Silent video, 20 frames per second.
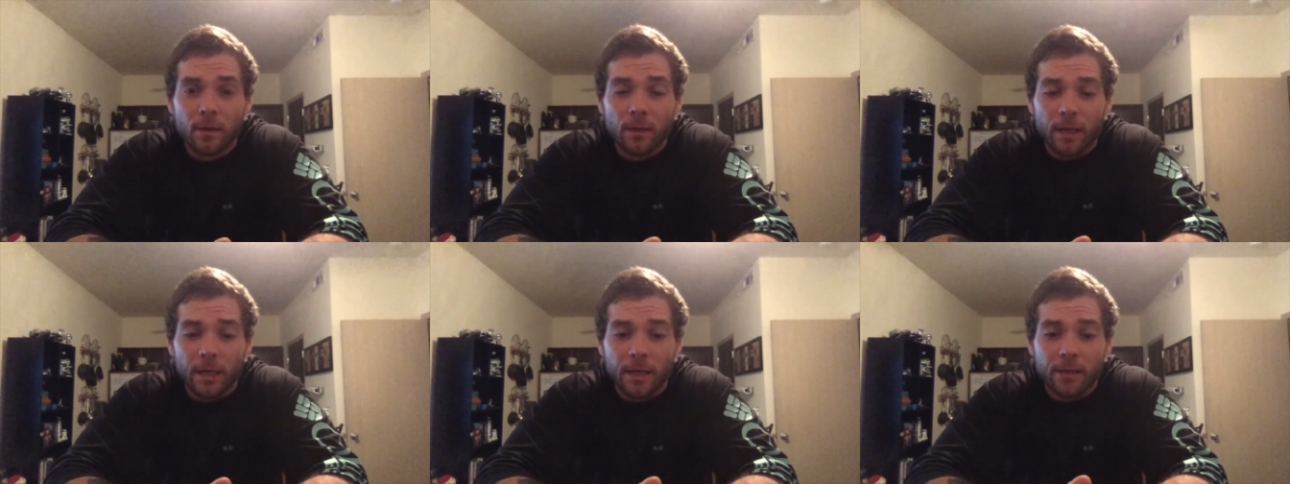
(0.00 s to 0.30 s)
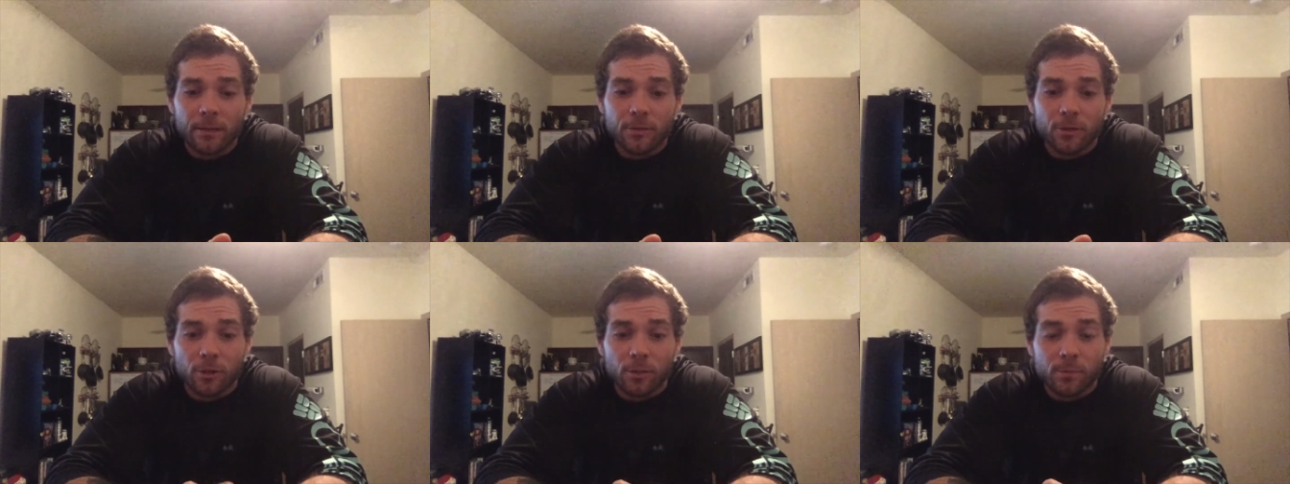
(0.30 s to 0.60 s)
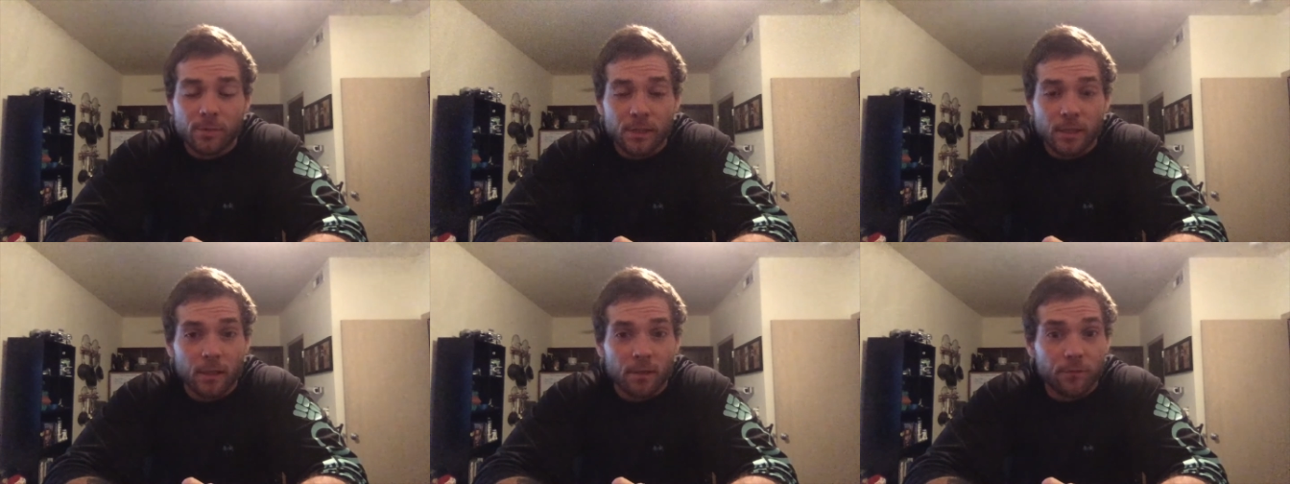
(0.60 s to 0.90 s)
in
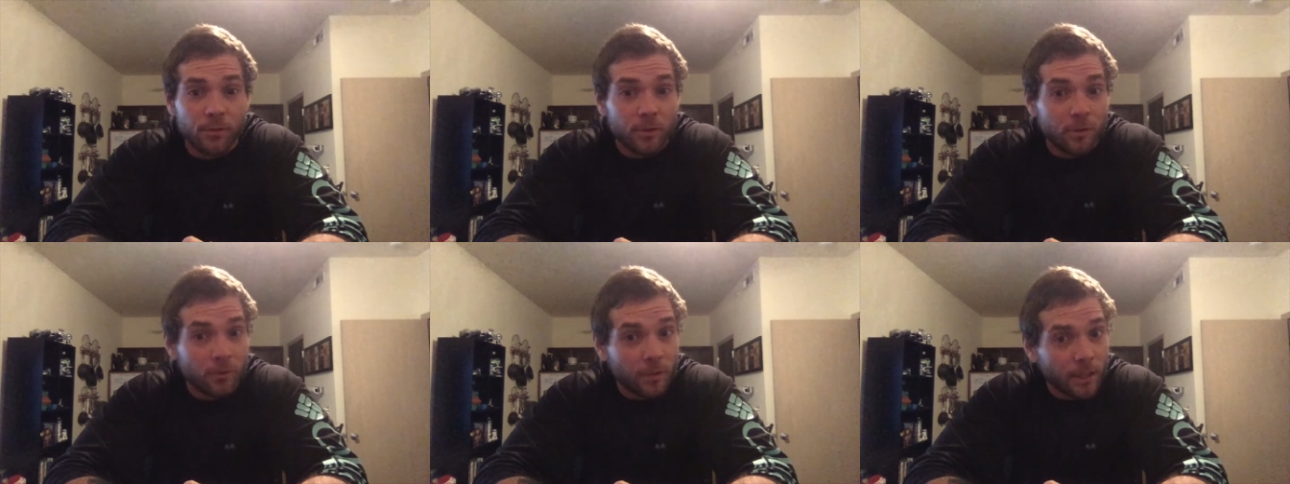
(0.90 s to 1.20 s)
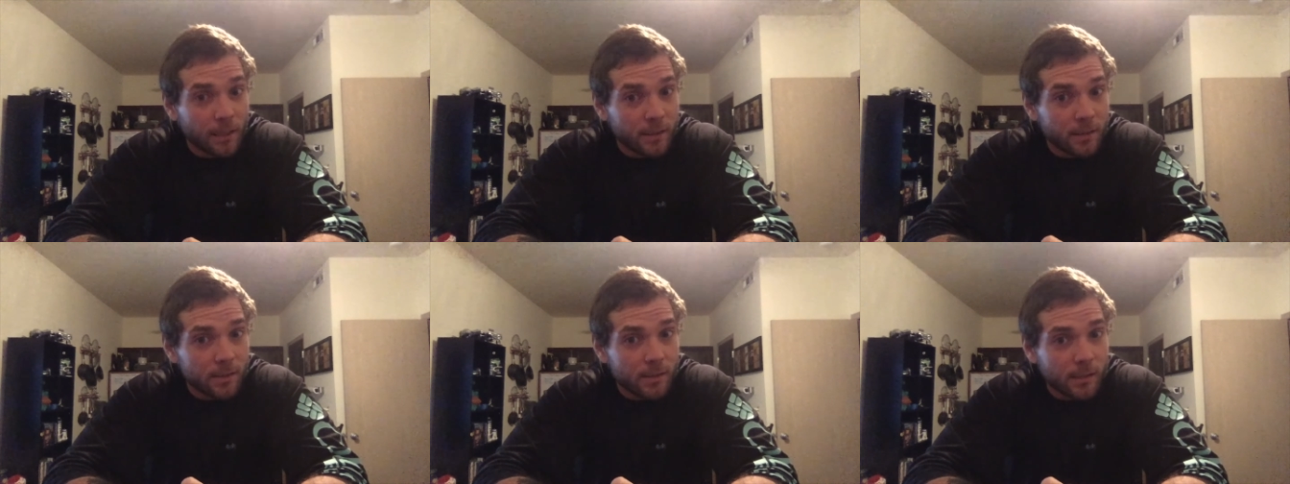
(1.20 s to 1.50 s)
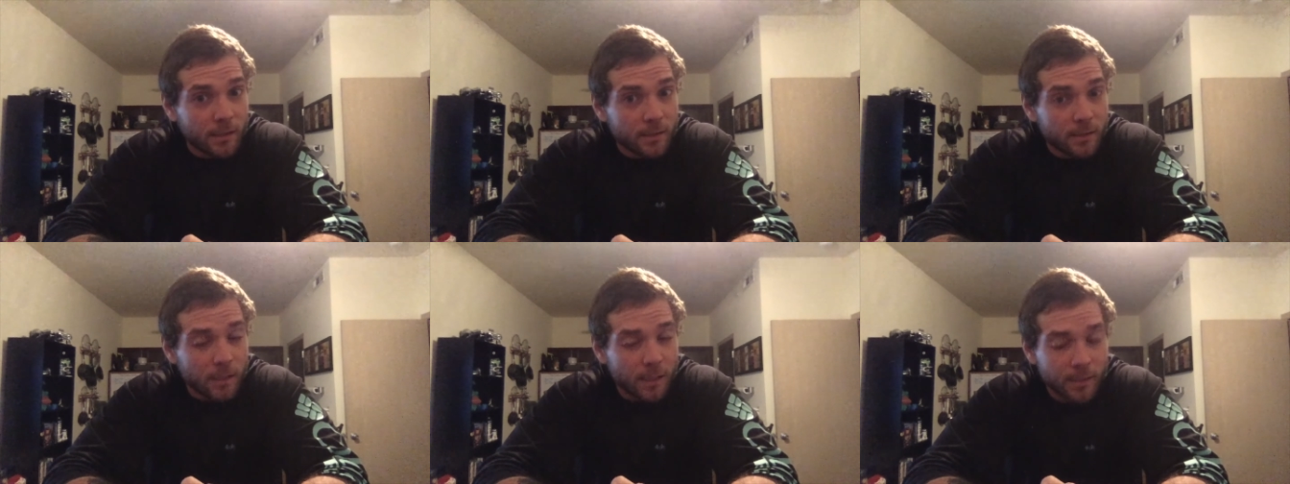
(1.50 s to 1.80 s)
terms of United
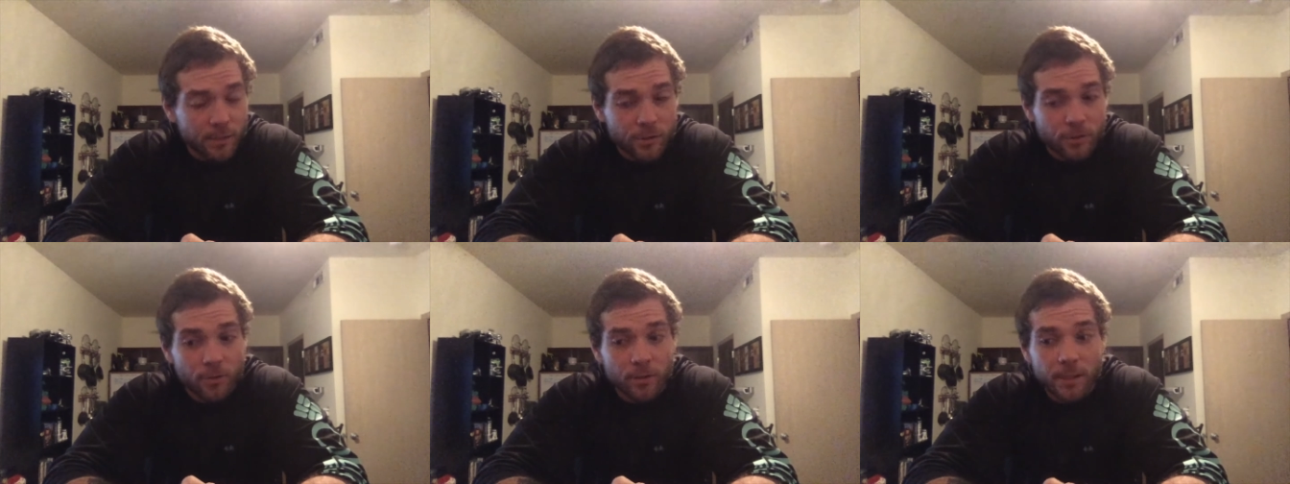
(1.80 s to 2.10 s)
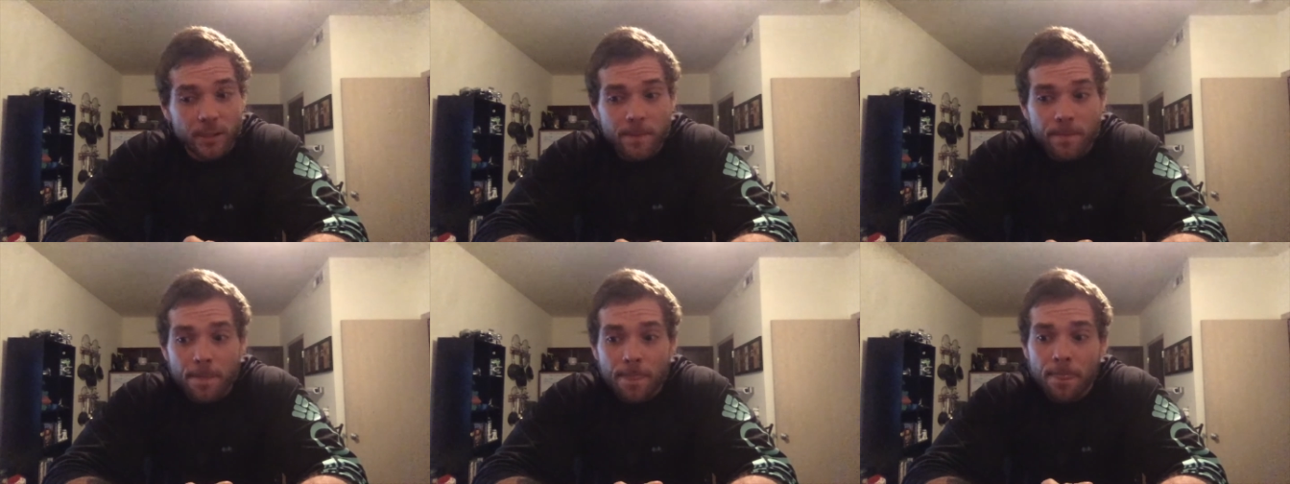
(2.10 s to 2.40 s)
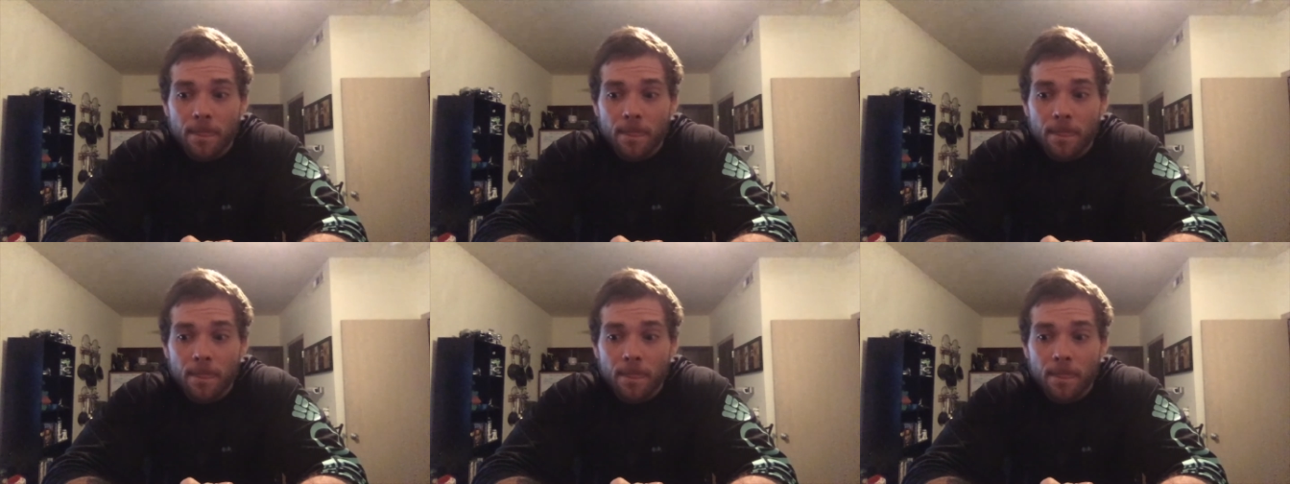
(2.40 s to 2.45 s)
States history.